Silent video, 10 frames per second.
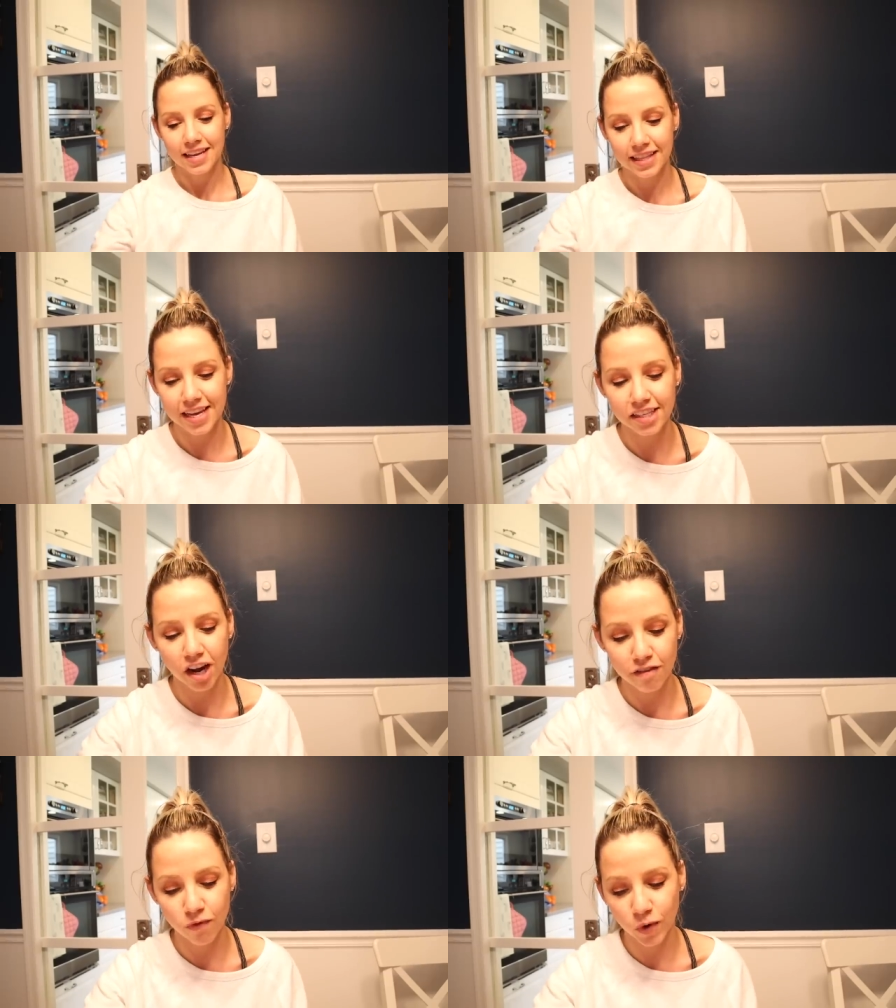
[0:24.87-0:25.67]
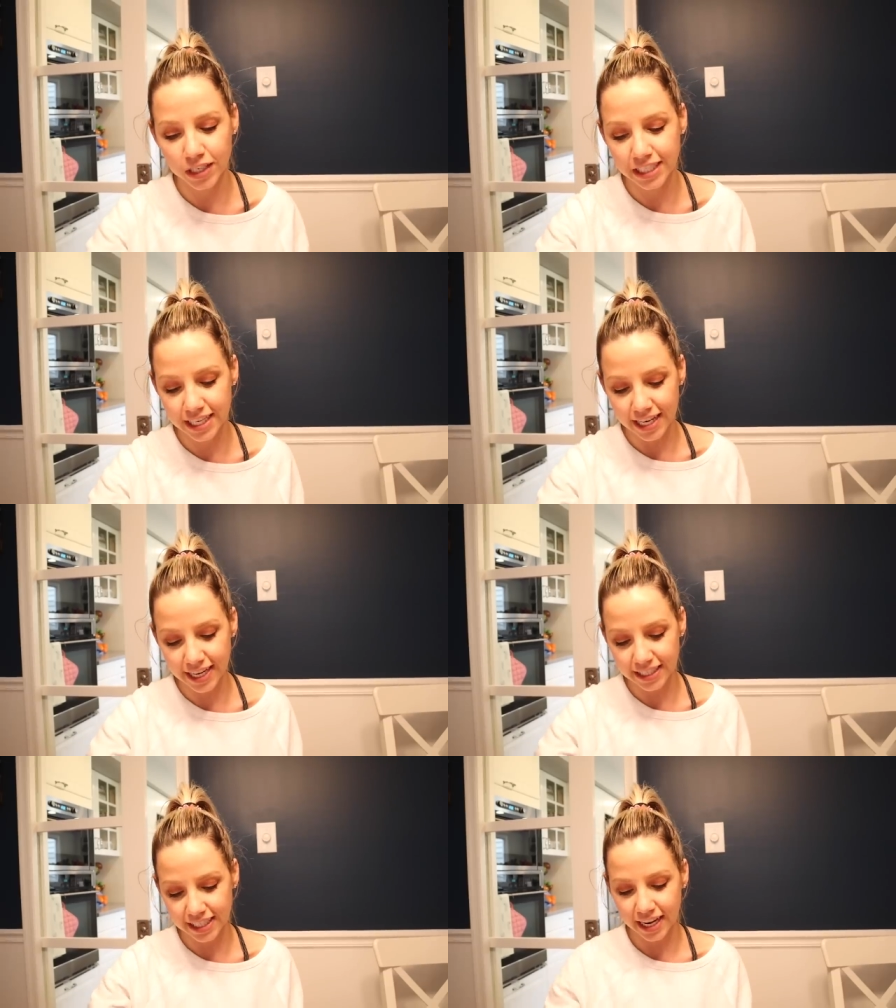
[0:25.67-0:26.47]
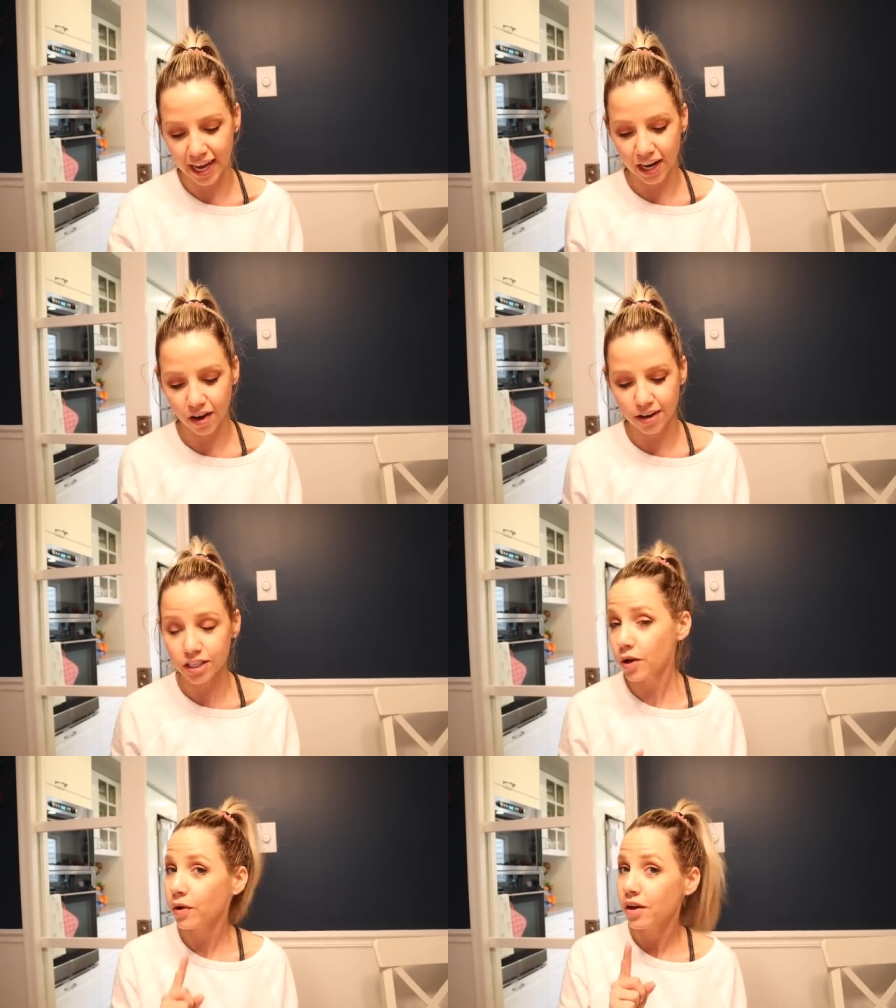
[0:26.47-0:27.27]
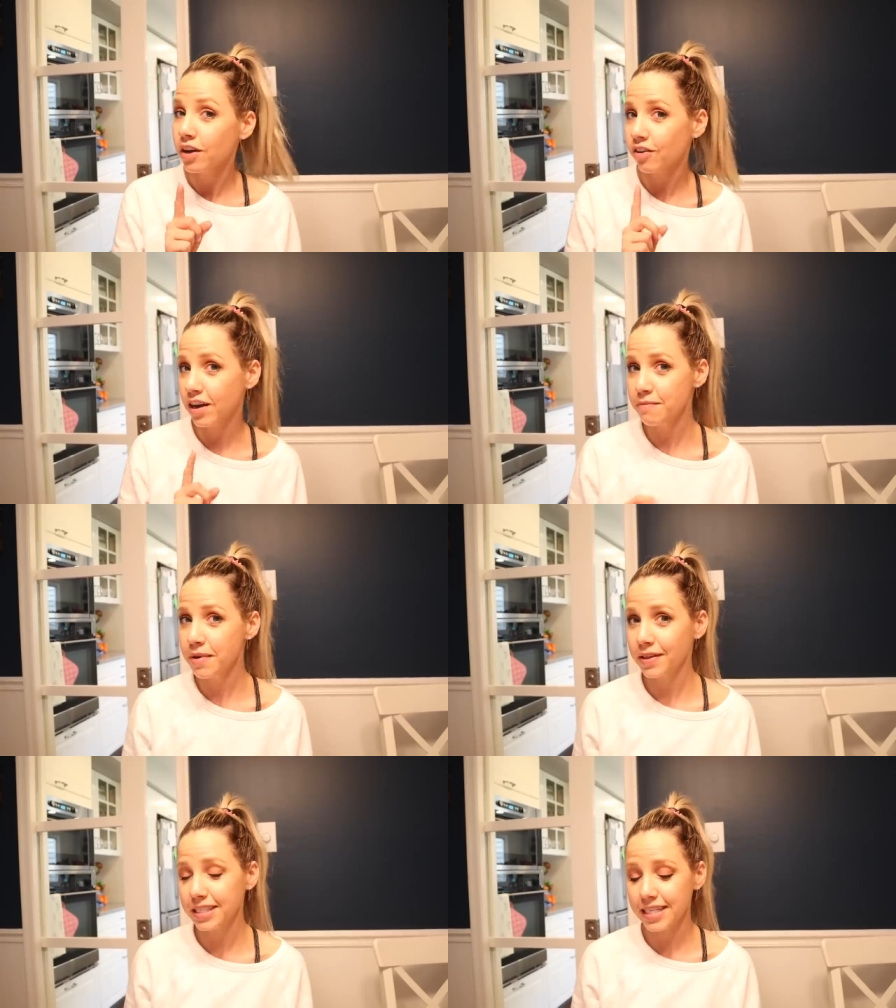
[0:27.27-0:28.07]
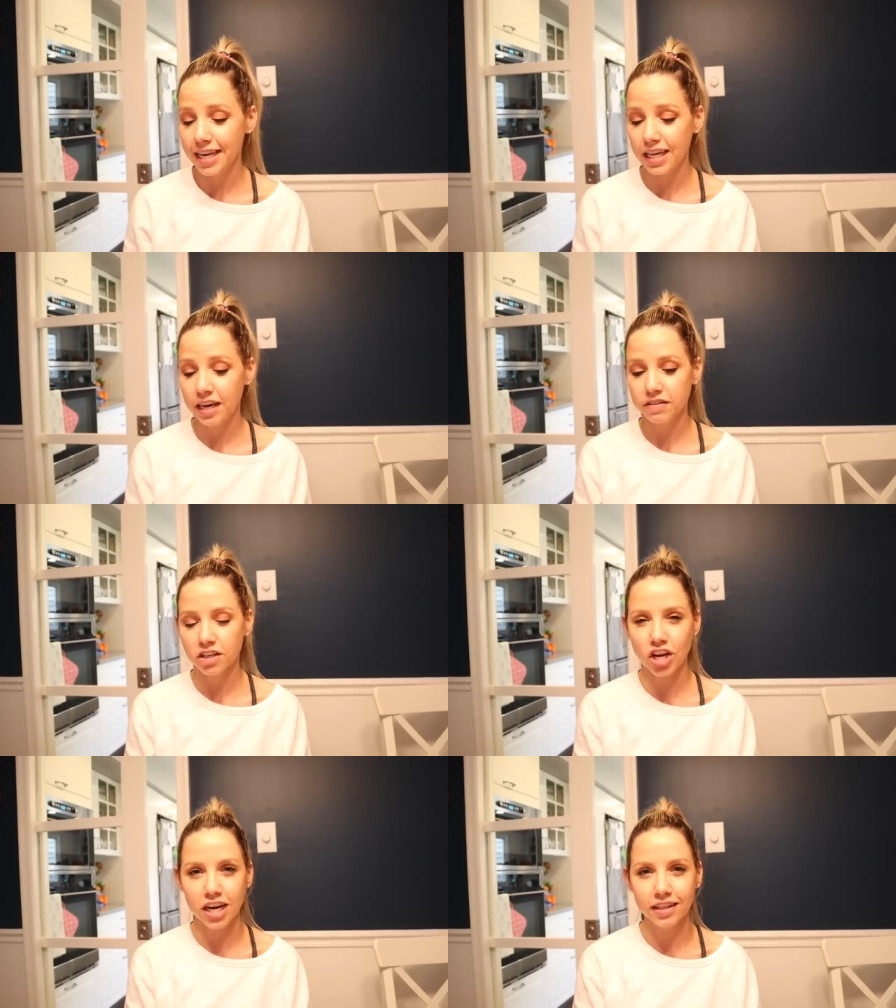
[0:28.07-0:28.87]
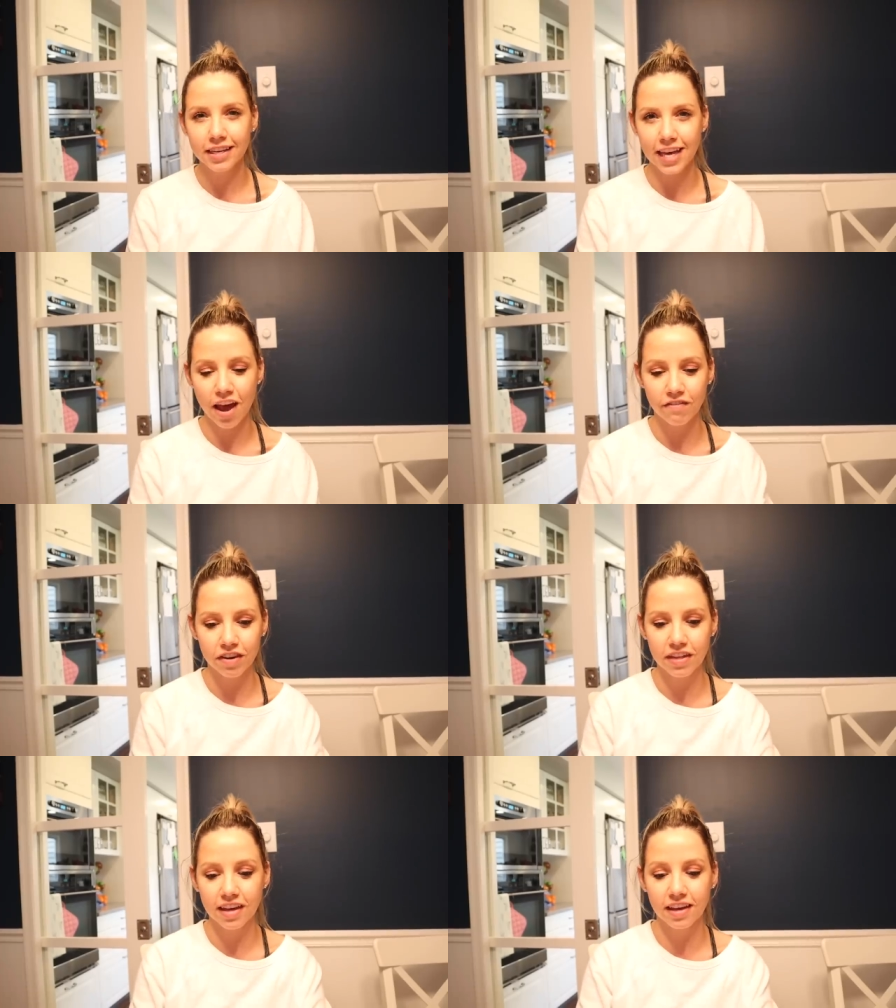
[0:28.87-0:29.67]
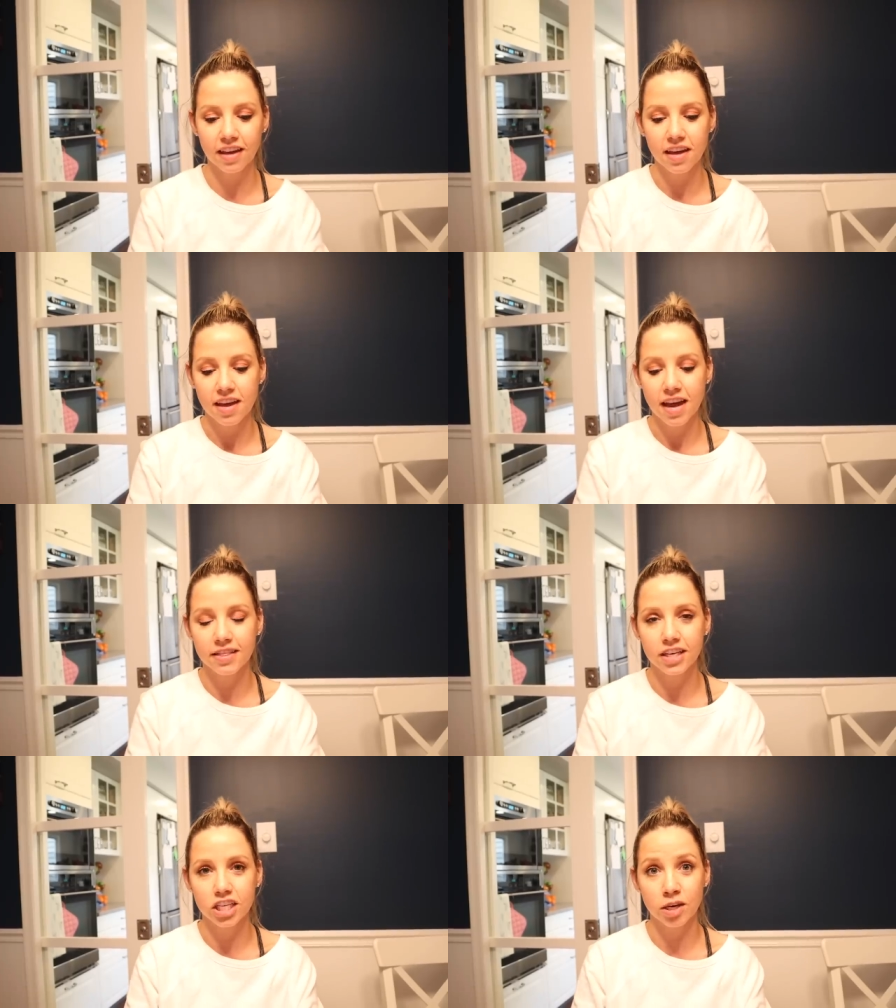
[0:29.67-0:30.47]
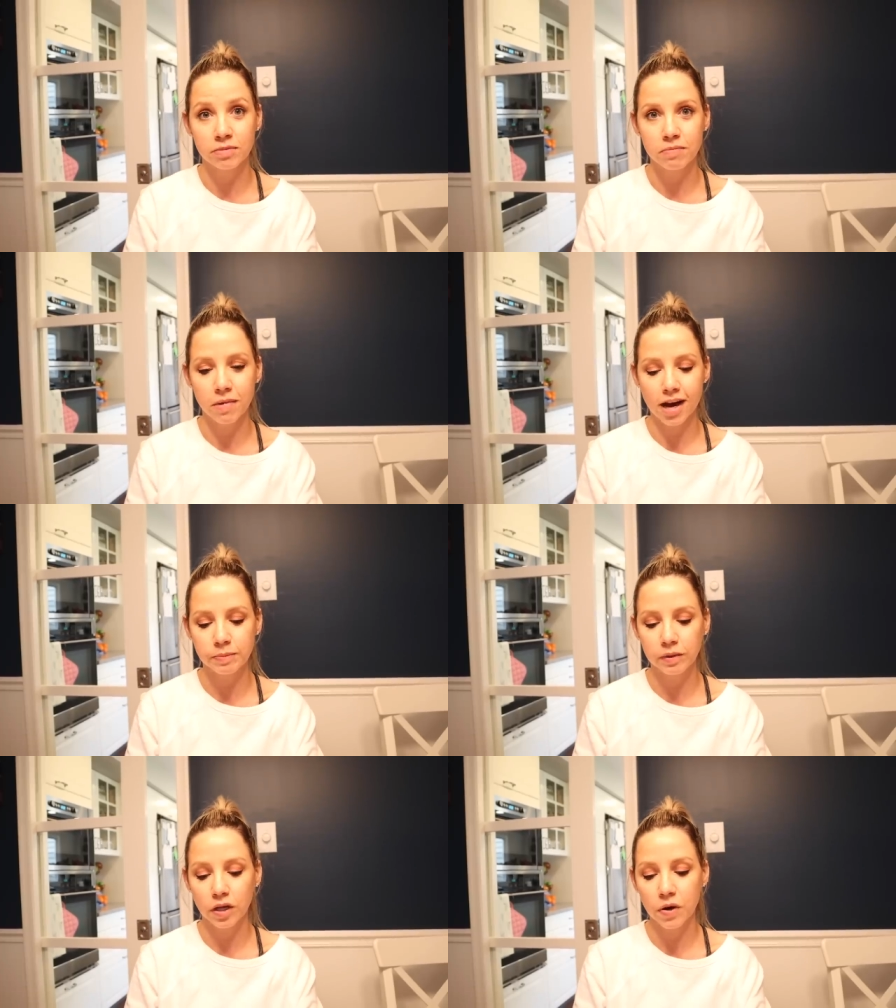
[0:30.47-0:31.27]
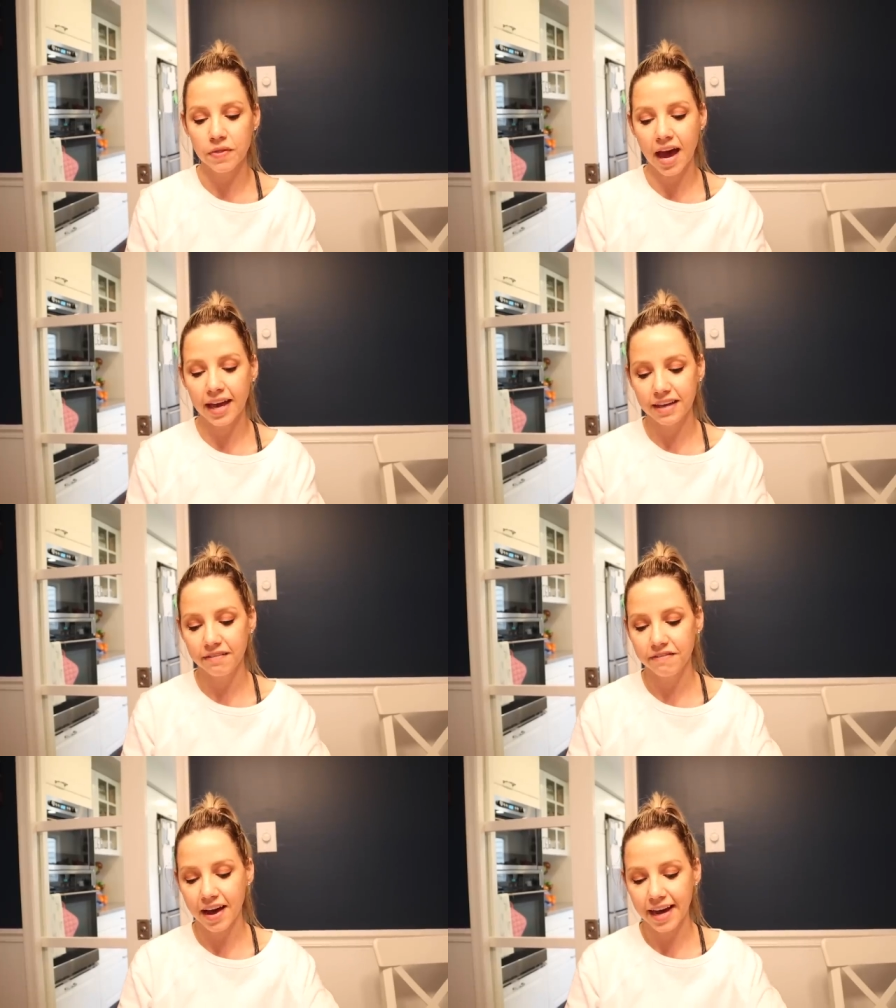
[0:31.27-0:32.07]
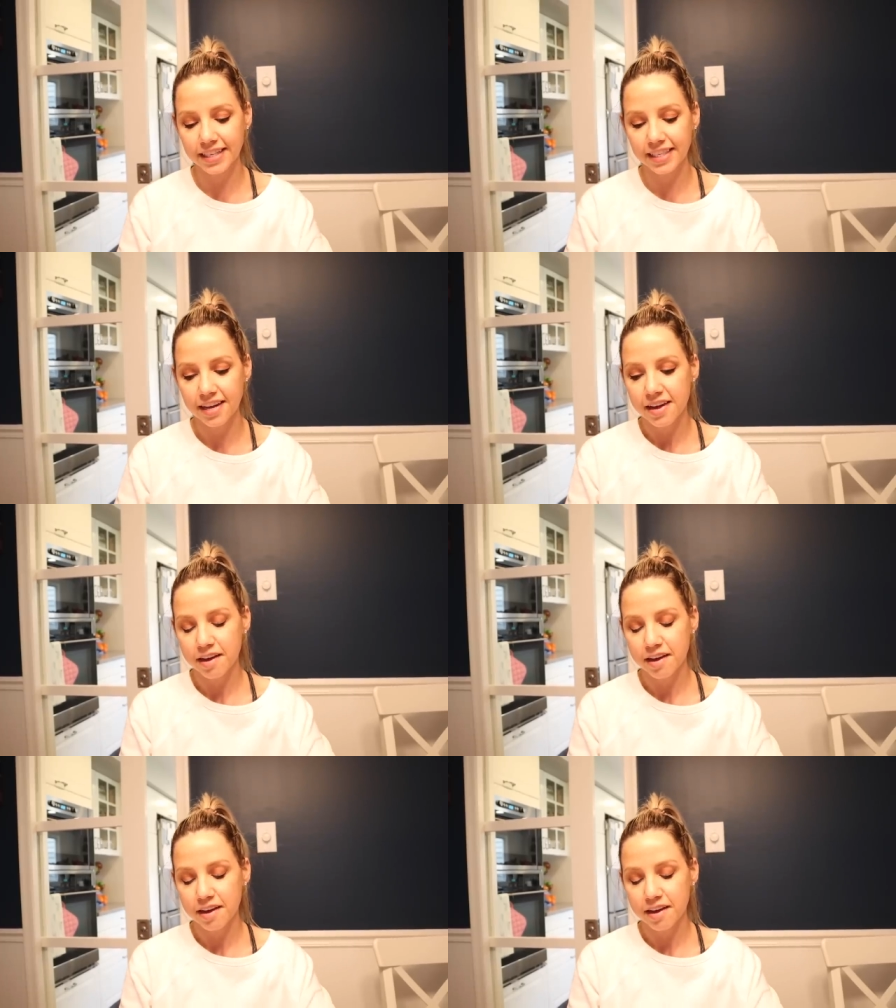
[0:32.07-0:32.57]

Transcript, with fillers: These are $14.99. Also, great Mother's Day gift. I'll try to link everything in the description box below that I can find.